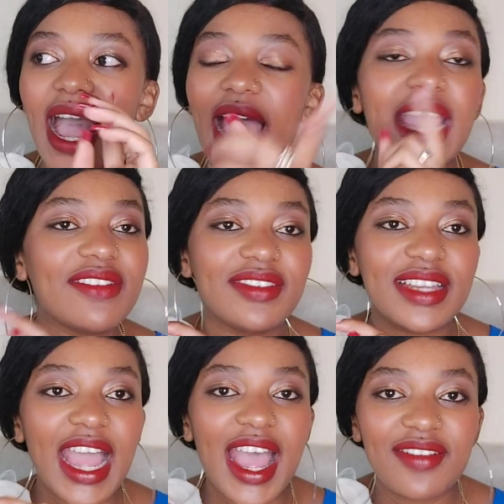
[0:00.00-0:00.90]
I have,
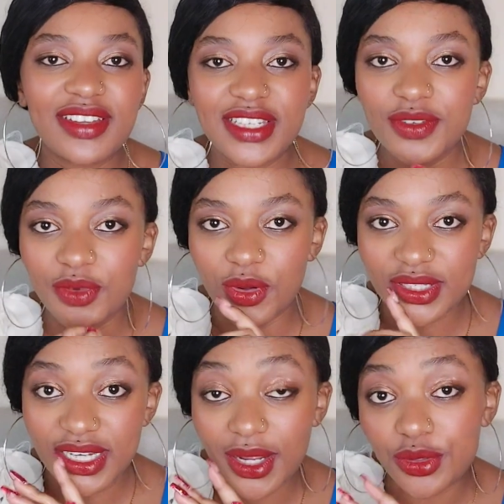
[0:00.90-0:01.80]
I have indeed
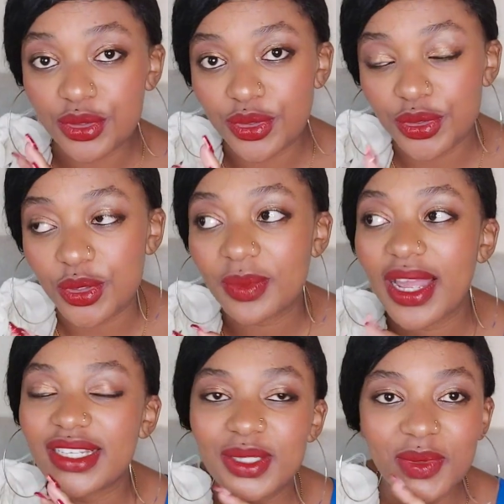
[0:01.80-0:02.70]
forgotten how to do YouTube.
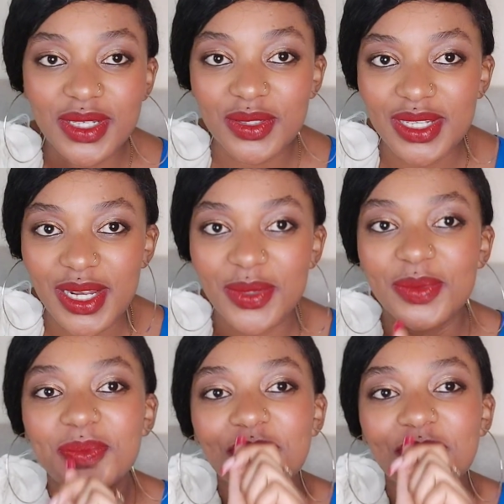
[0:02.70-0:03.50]
I just wanted to tell you.